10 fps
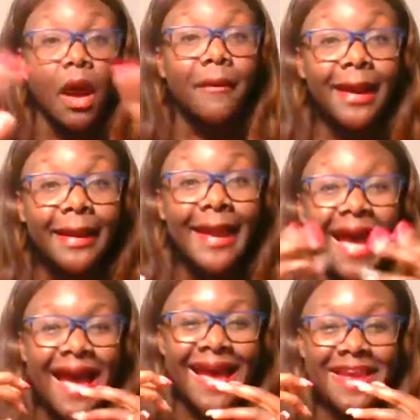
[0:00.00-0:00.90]
All right.
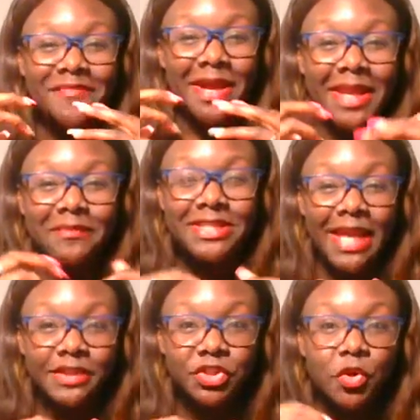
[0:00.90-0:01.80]
Hi, my name is
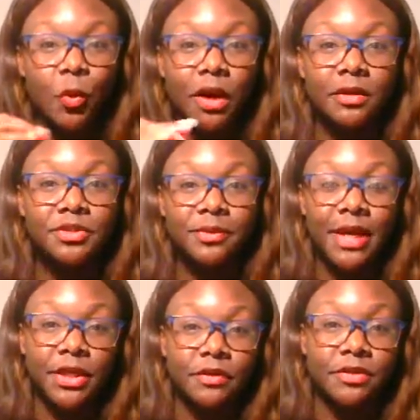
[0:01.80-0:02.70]
Angel. Welcome to
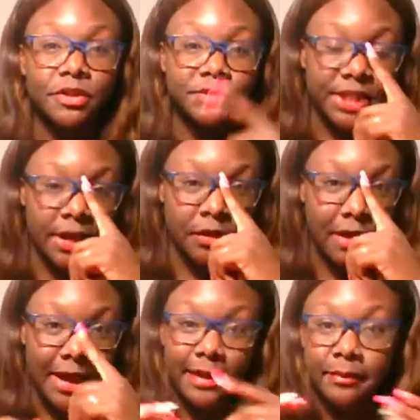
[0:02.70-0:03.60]
my YouTube channel.
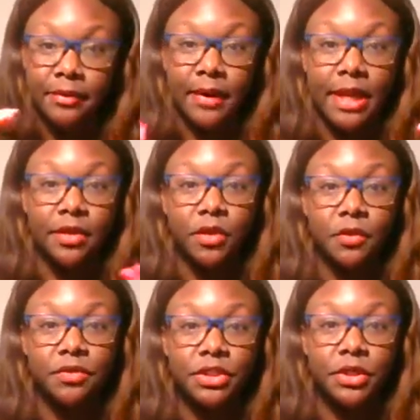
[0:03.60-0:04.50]
I am brand
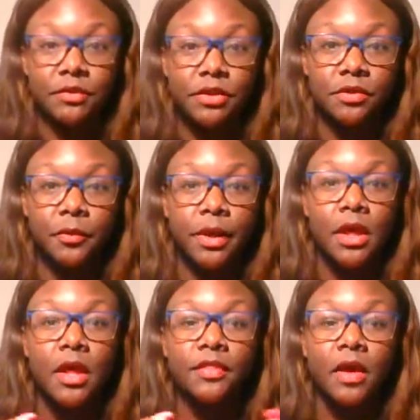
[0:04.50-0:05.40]
new to YouTube.
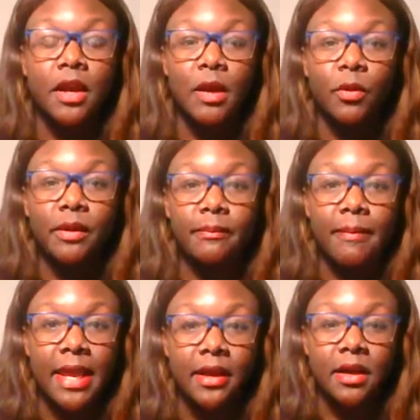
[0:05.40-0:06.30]
Thought I would
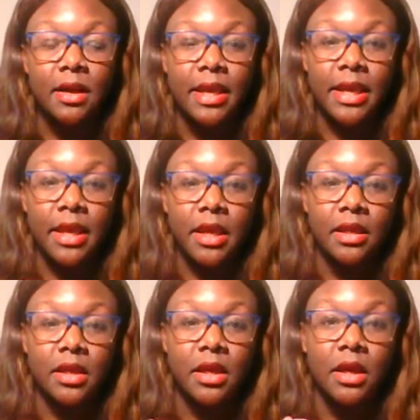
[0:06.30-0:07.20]
make
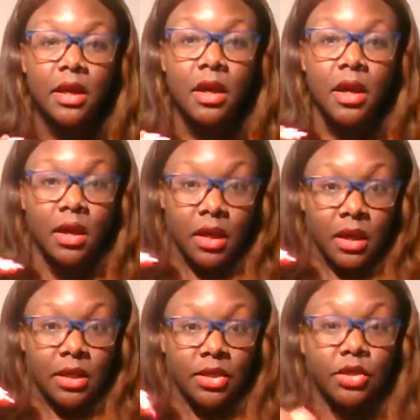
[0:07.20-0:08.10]
a
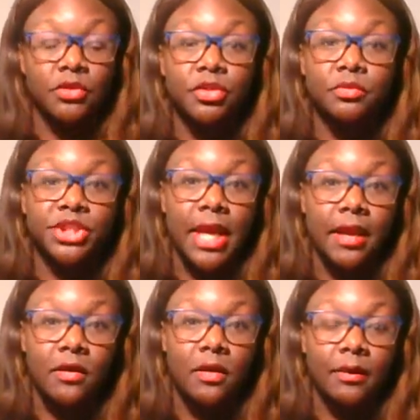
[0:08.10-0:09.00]
YouTube
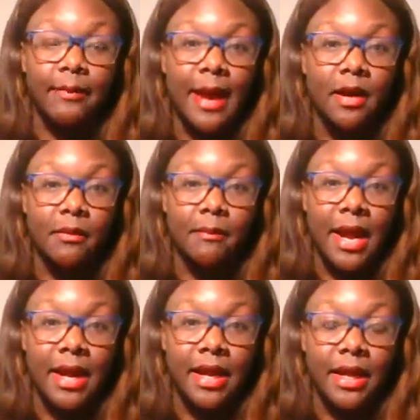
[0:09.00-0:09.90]
channel about
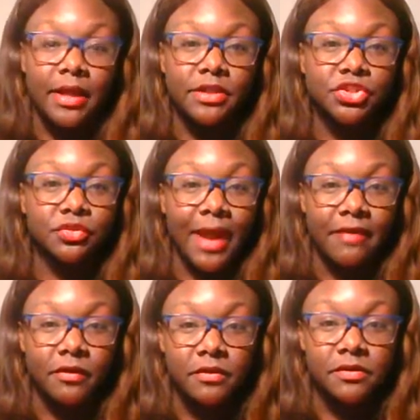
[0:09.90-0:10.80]
my
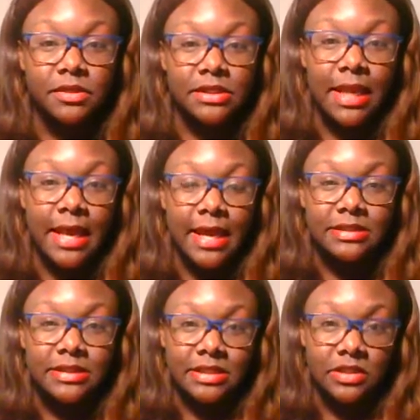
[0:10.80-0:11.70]
travels
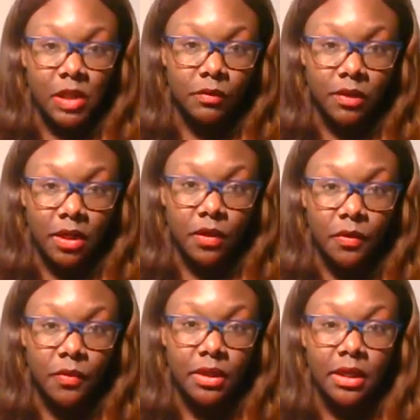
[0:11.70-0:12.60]
as a
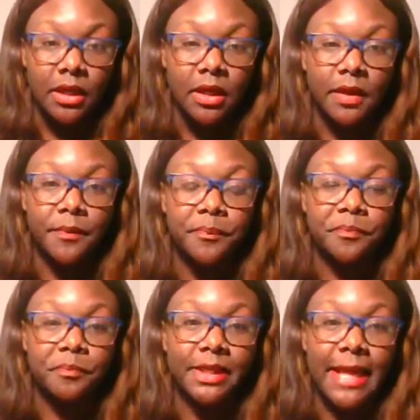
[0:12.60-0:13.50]
solo uh,
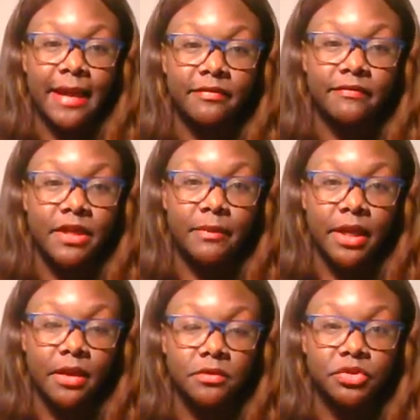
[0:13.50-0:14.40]
black
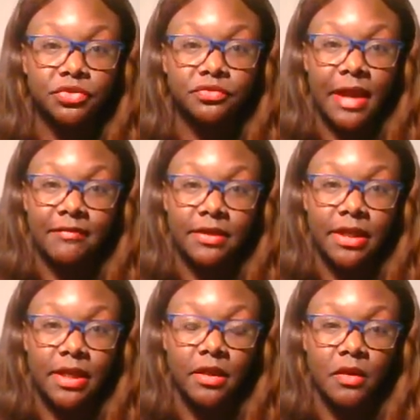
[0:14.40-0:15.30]
female
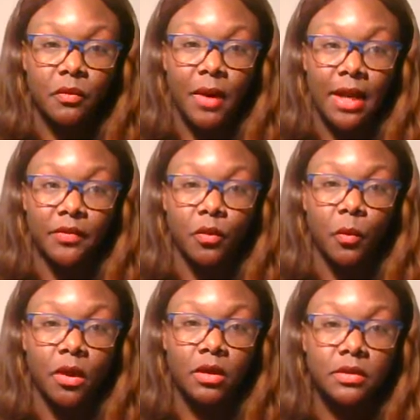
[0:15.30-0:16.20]
traveling around the
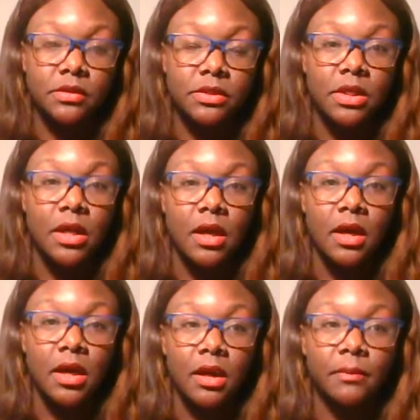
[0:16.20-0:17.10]
world,
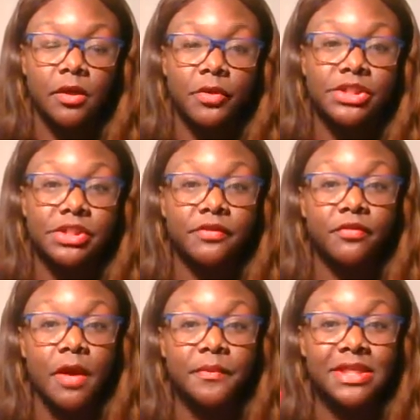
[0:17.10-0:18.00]
um, originally
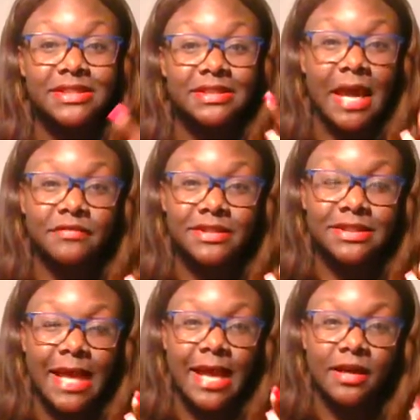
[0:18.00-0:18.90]
from the south
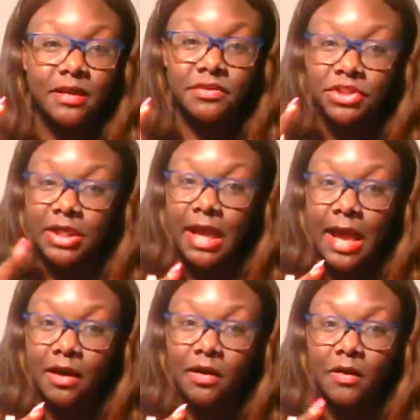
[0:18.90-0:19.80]
side of
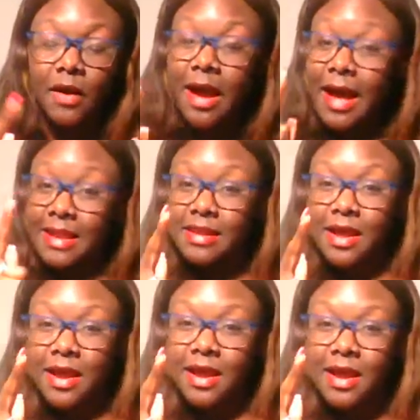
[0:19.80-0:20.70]
Chicago.
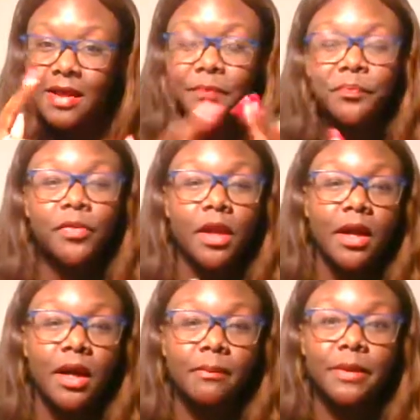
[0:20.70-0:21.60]
Holla!
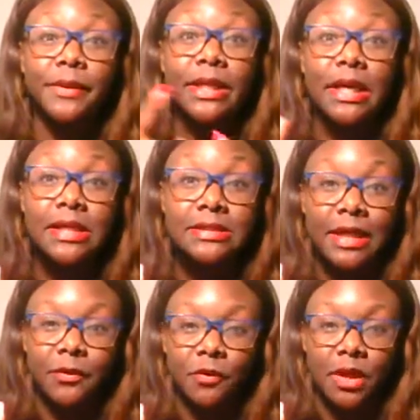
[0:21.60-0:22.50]
Um, but because
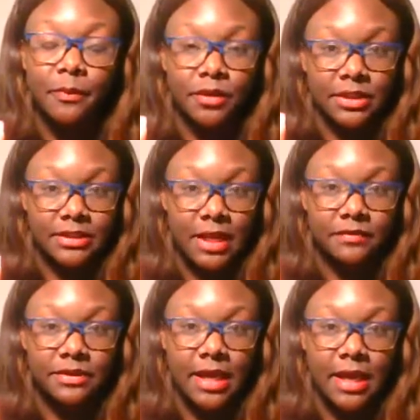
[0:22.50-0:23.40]
I grew up on the
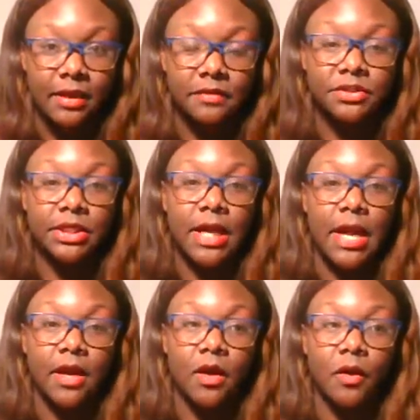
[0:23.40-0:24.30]
south side of
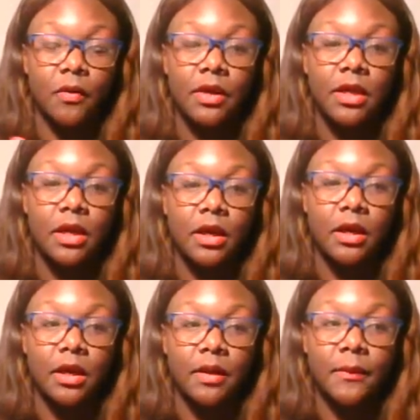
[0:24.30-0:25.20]
Chicago,
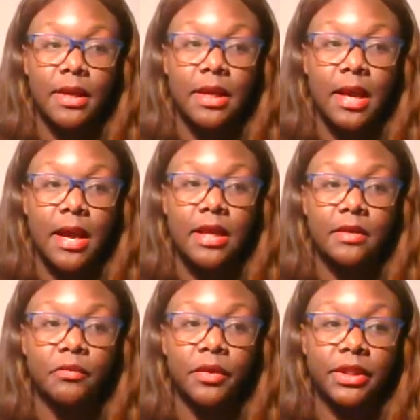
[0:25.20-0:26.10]
um,
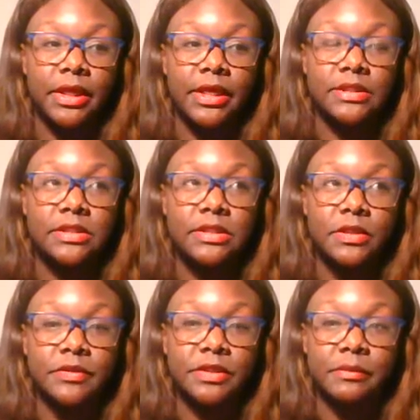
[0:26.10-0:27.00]
it really
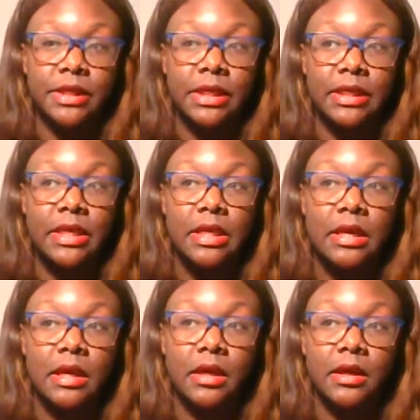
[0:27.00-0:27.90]
instilled in me
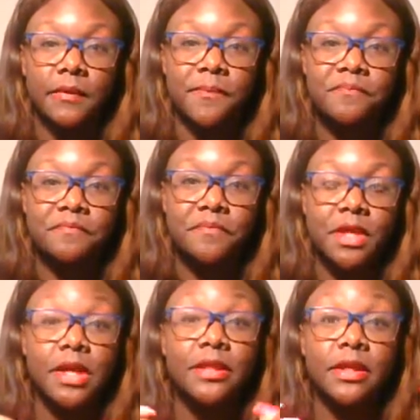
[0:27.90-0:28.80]
um,
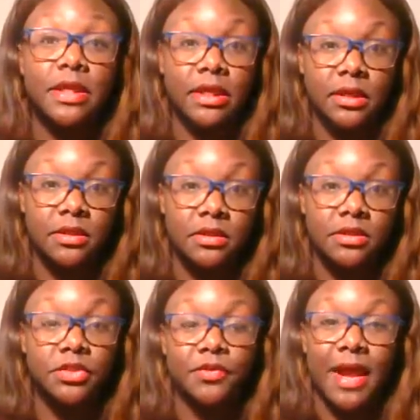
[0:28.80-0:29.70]
the need
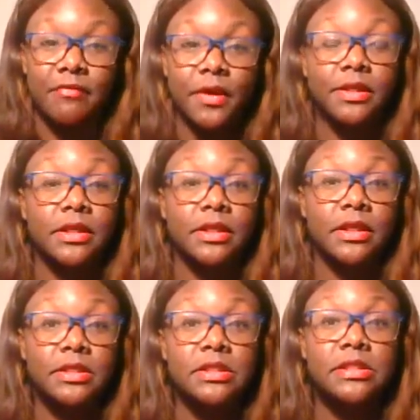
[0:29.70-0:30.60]
to travel and the
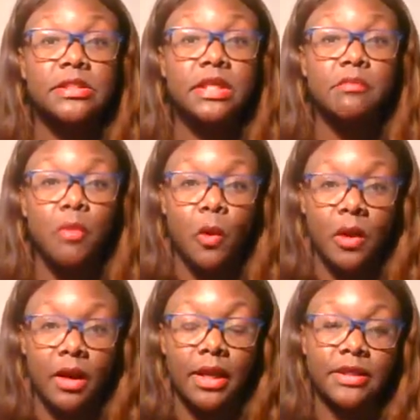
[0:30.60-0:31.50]
need to see
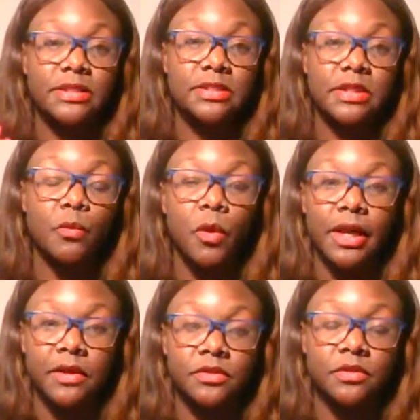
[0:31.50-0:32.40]
more and to see what
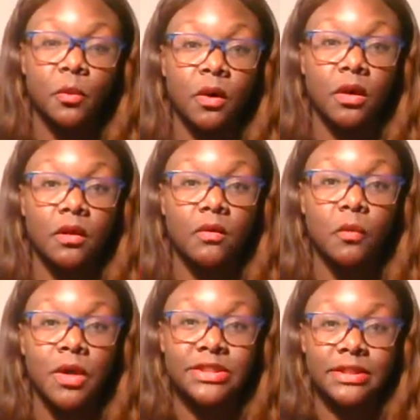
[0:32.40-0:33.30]
else the world
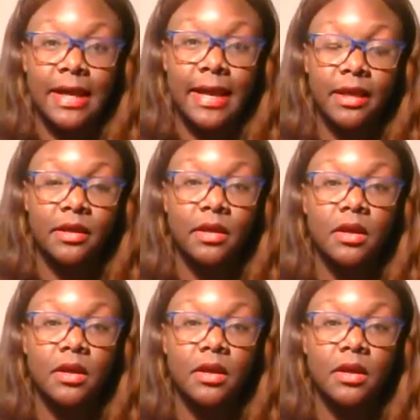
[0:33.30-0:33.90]
was like